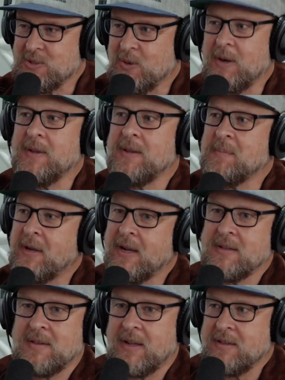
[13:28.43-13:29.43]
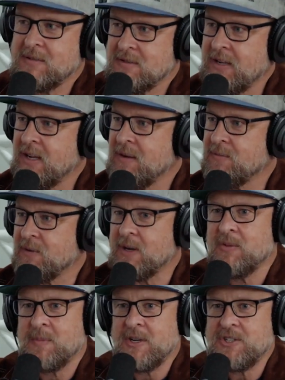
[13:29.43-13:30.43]
So I stand in
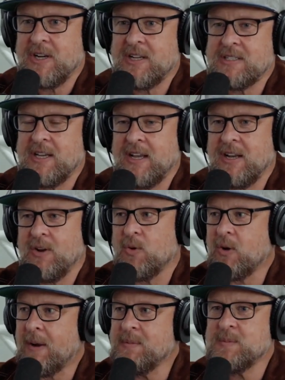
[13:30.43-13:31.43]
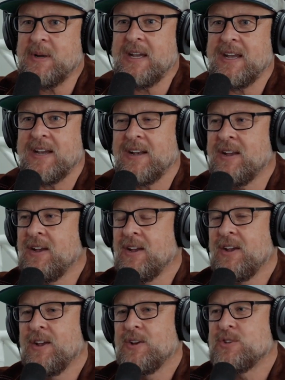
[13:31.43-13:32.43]
front of him, I shake his hand, he grabs my hand,
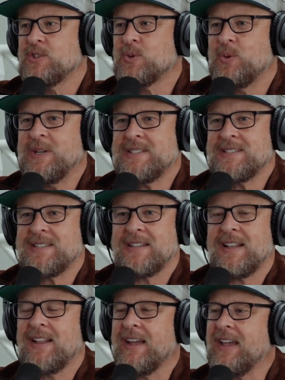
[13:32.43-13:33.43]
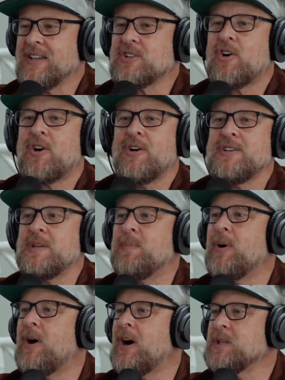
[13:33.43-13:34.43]
squeezes it like as hard as he
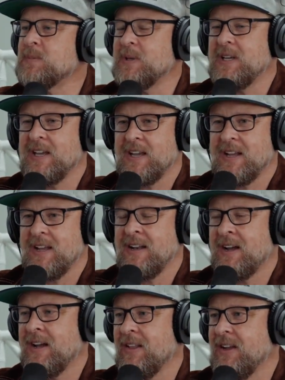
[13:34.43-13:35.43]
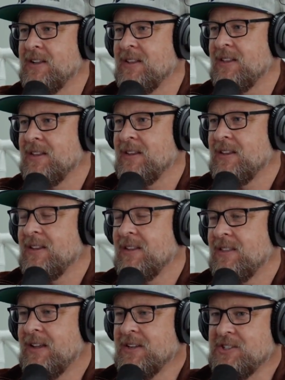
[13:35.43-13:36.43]
possibly can, and not
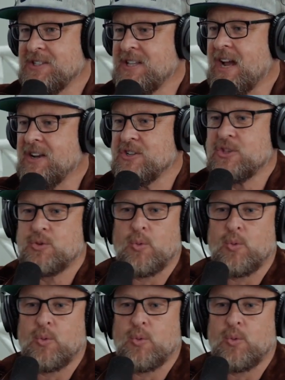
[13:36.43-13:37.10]
just that, just